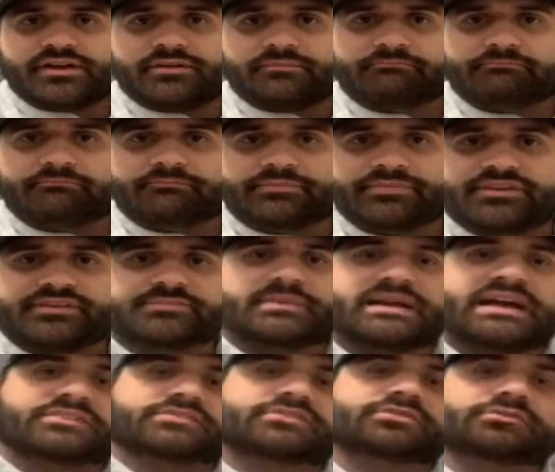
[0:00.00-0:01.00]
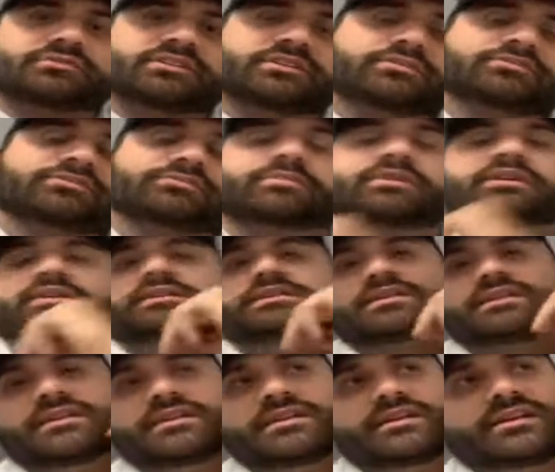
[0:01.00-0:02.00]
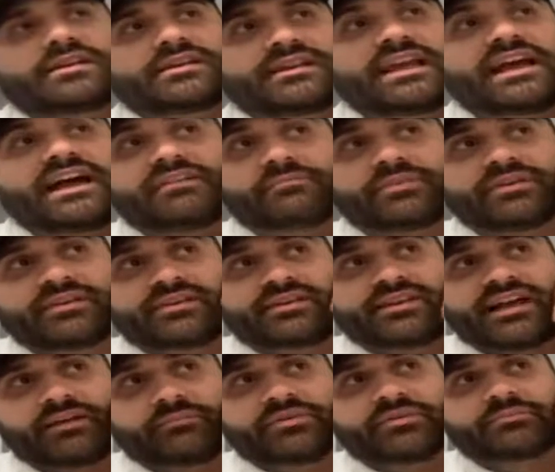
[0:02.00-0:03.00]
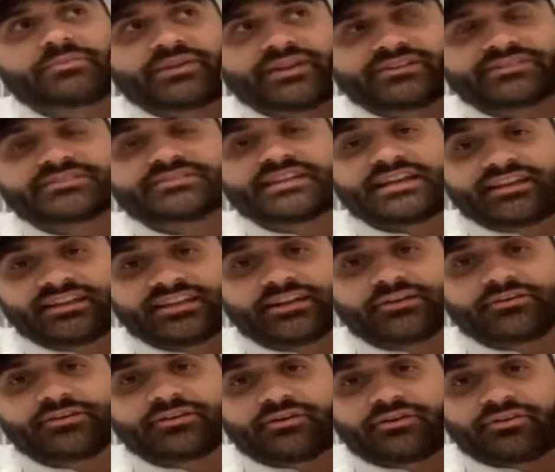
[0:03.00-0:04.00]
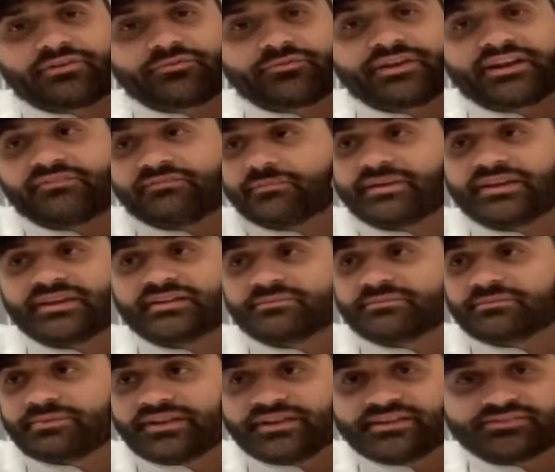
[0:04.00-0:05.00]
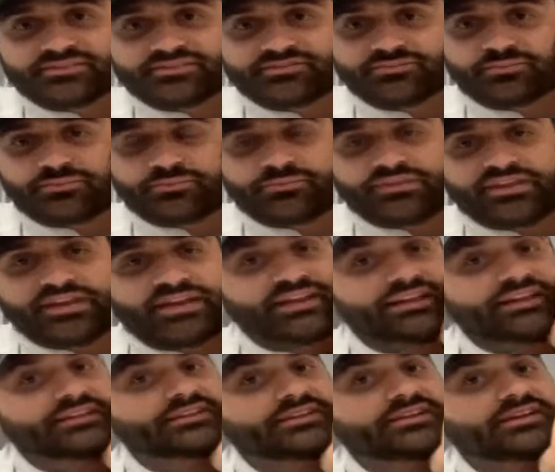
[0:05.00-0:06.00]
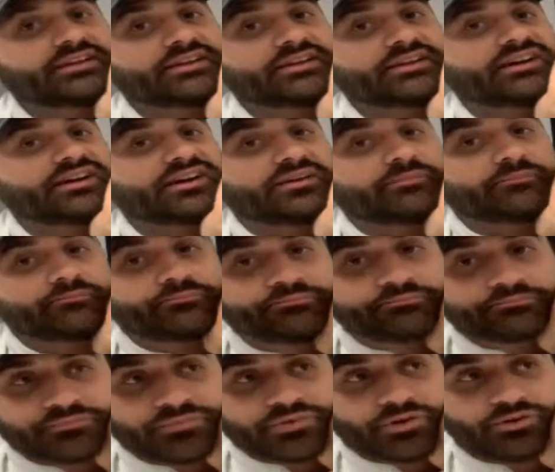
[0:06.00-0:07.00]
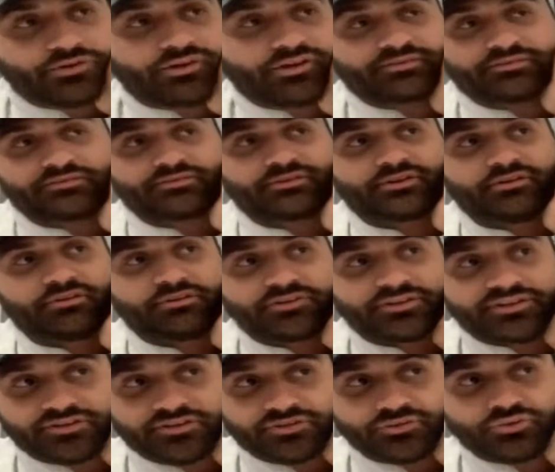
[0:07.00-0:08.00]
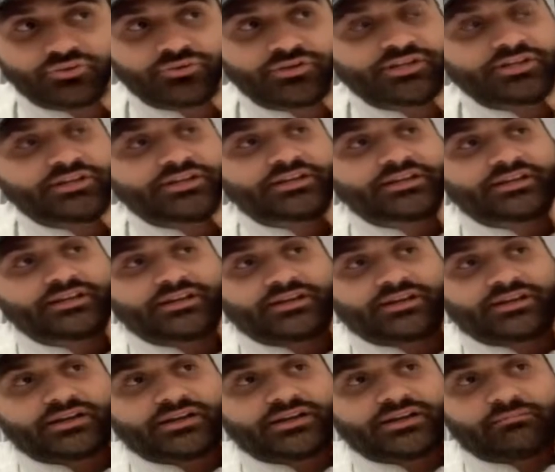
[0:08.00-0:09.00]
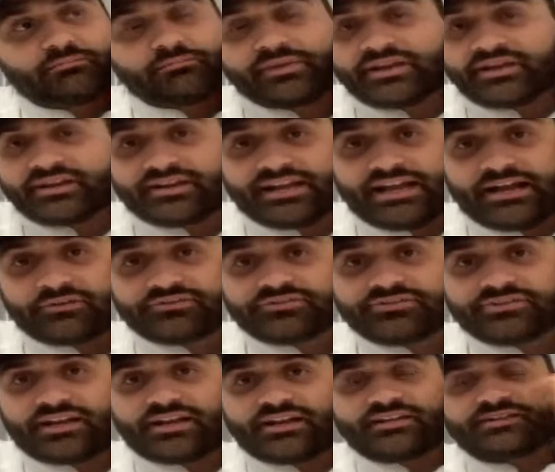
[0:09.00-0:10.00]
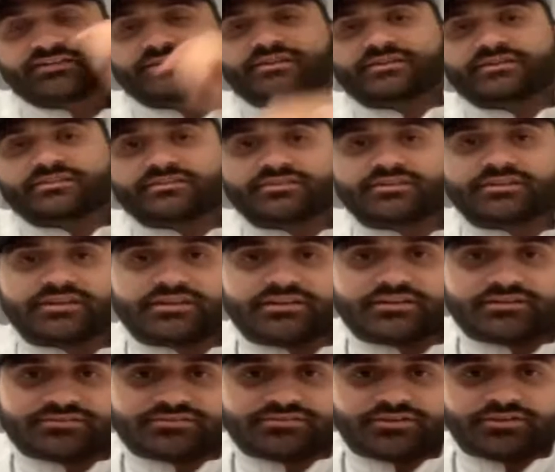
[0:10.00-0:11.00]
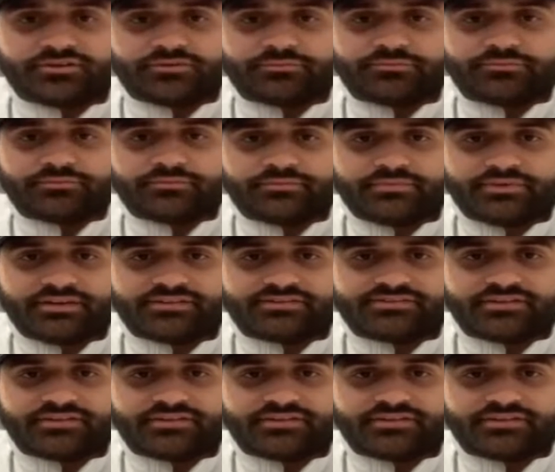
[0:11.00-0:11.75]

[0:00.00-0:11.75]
these past years. But yeah, I've been places that carried all three. I've been places that only knew mid and outside, and so it's